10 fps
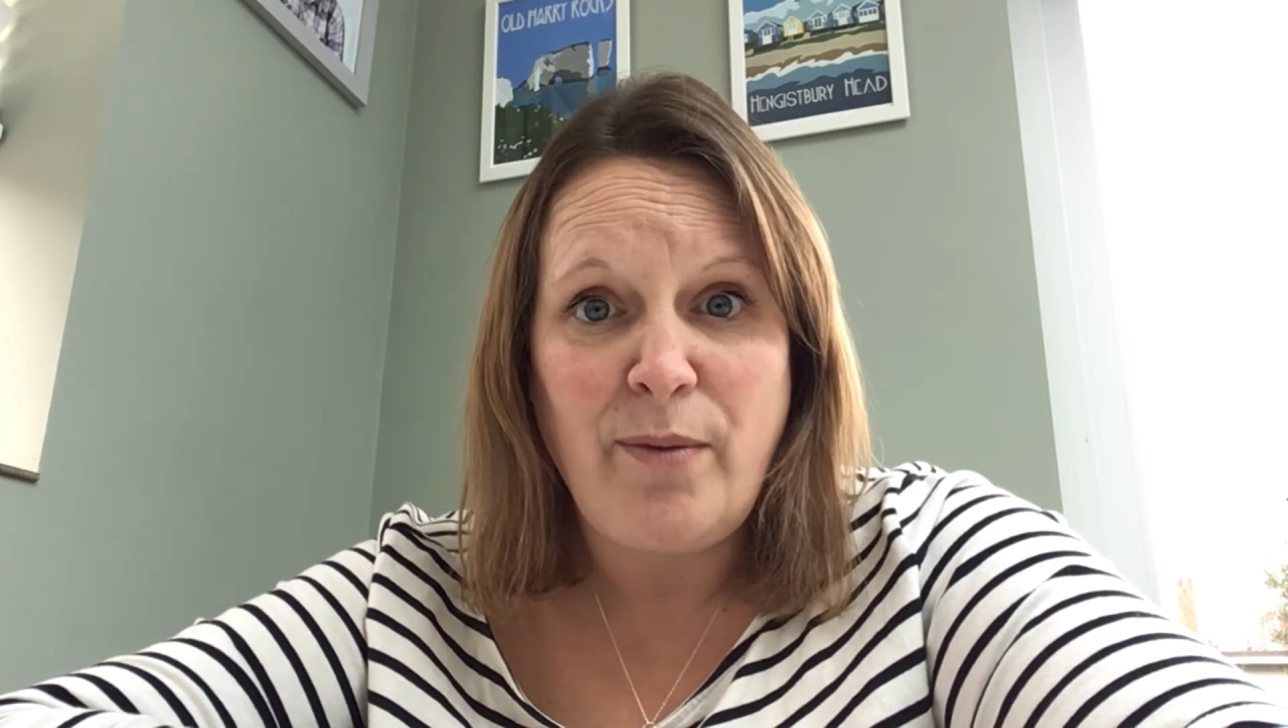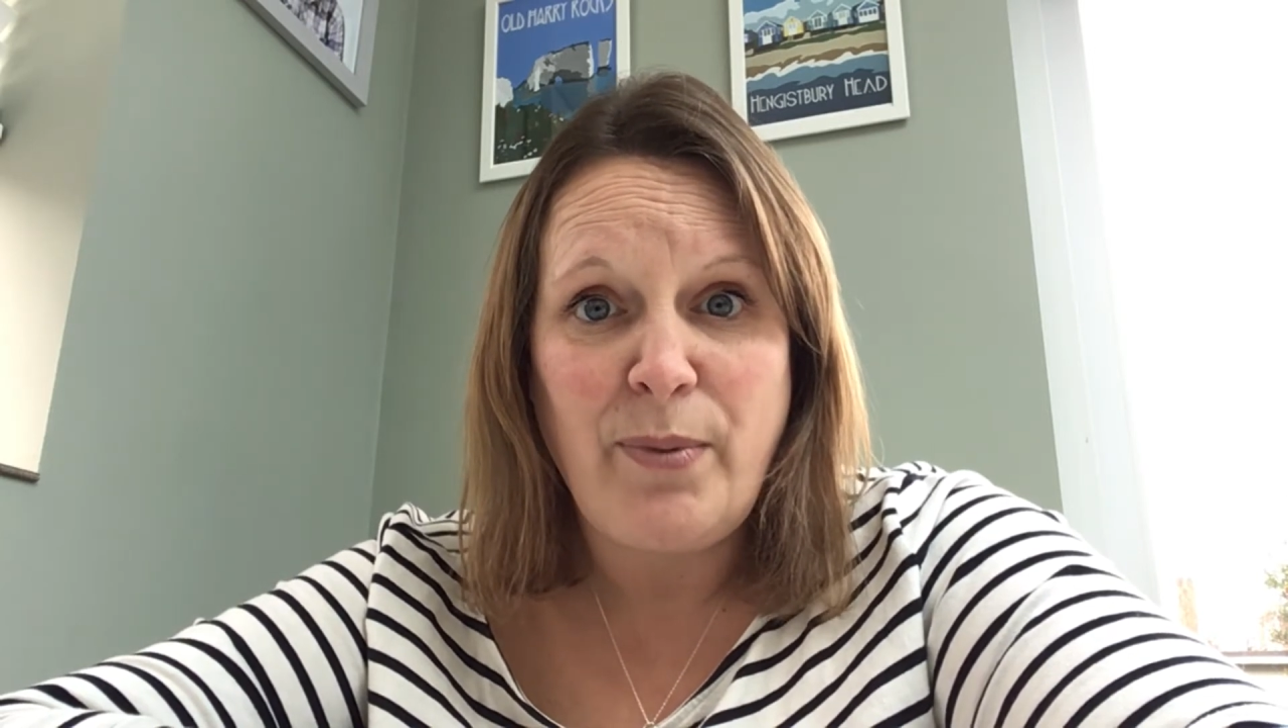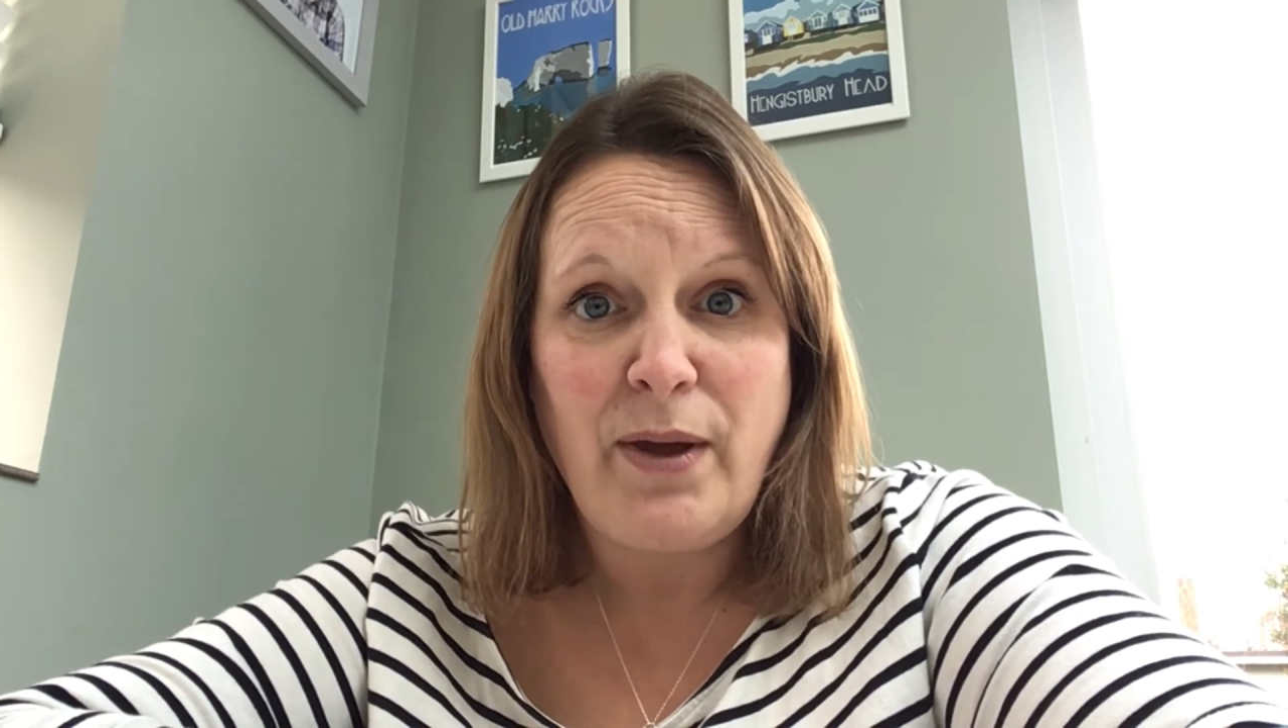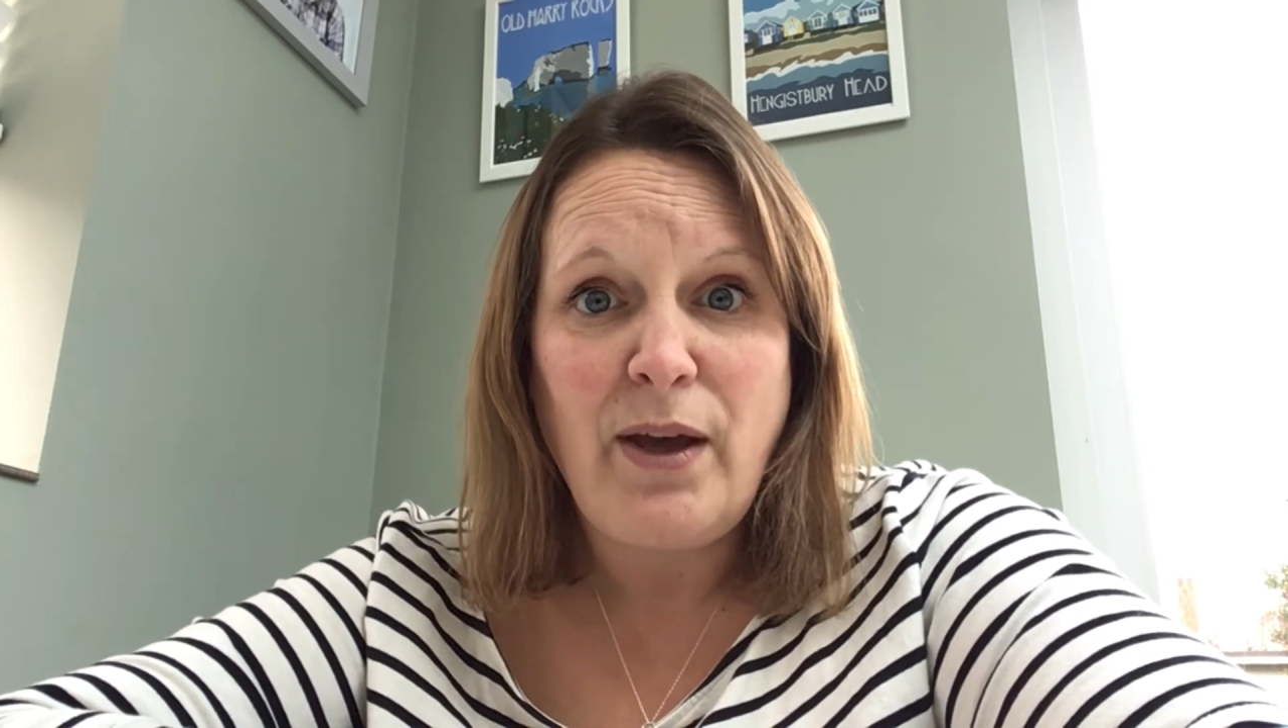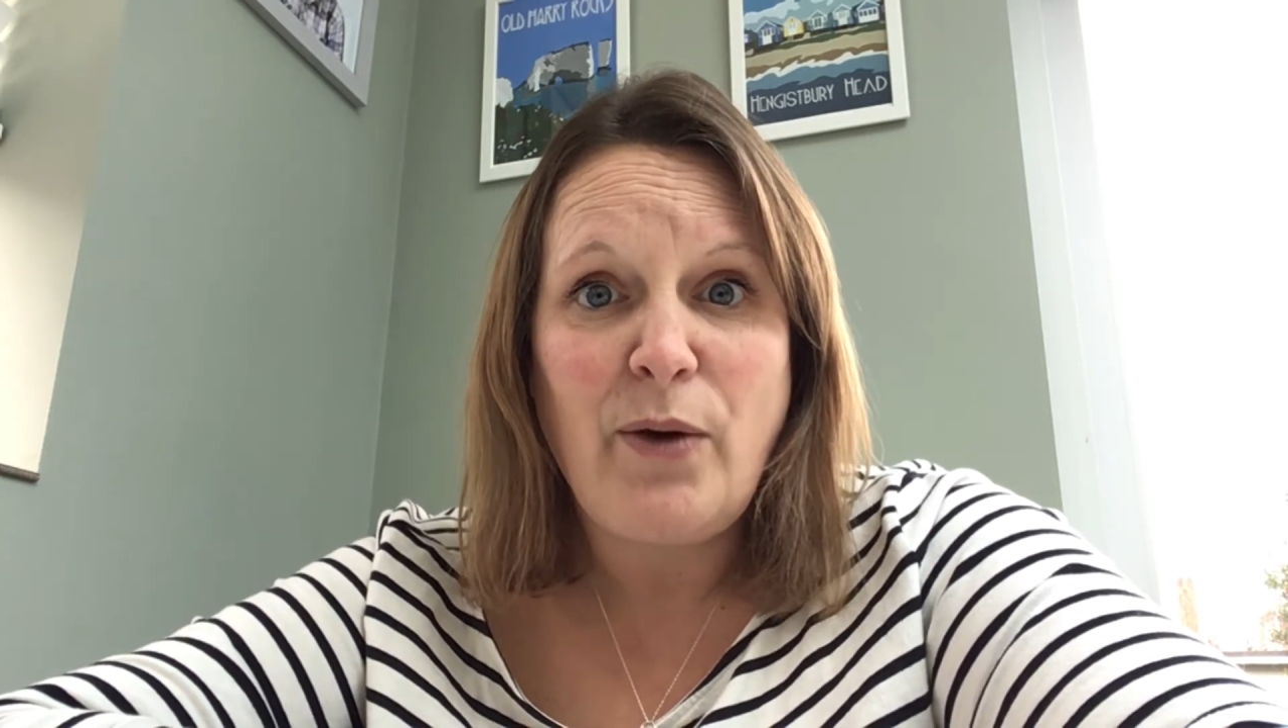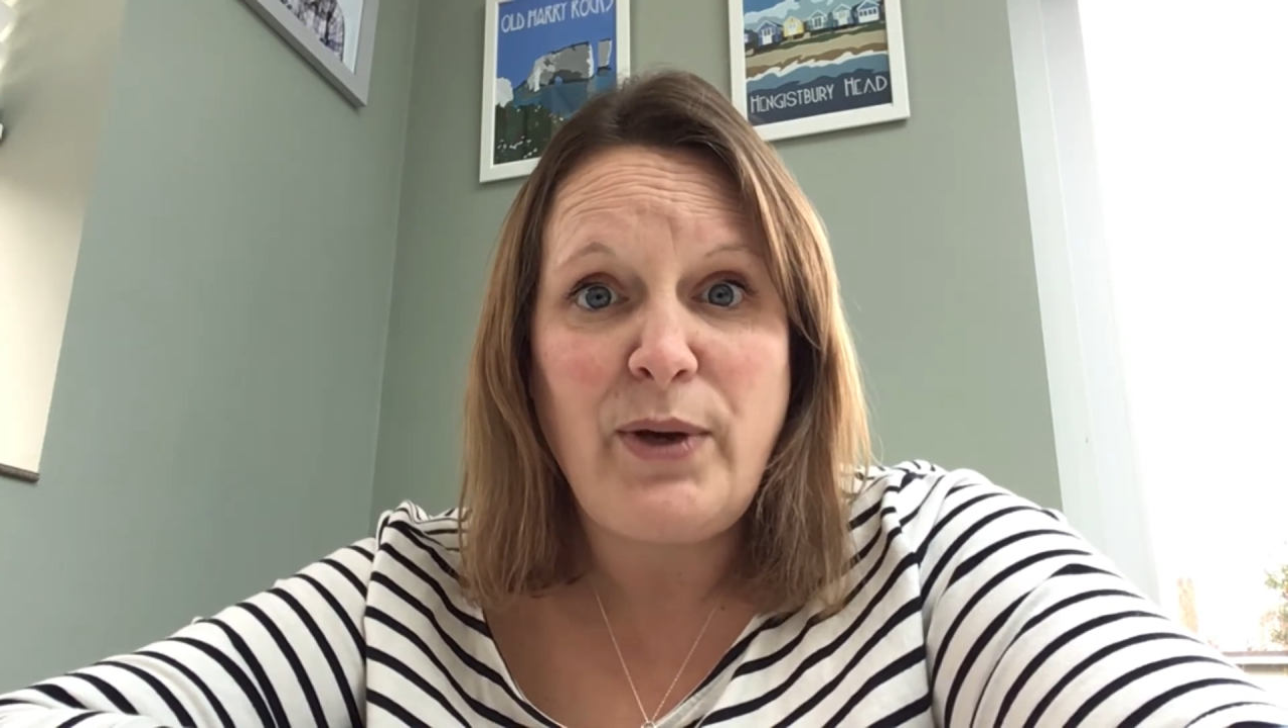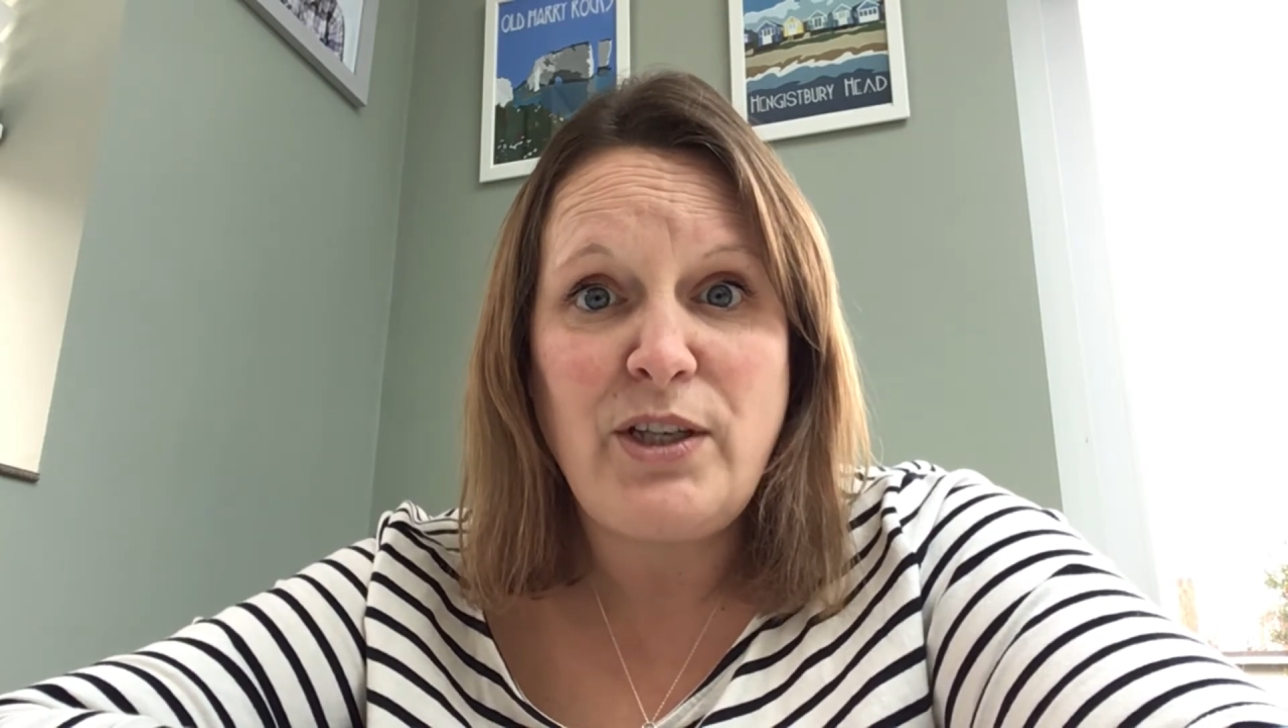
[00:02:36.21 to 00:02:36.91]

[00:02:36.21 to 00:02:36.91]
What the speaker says: I want you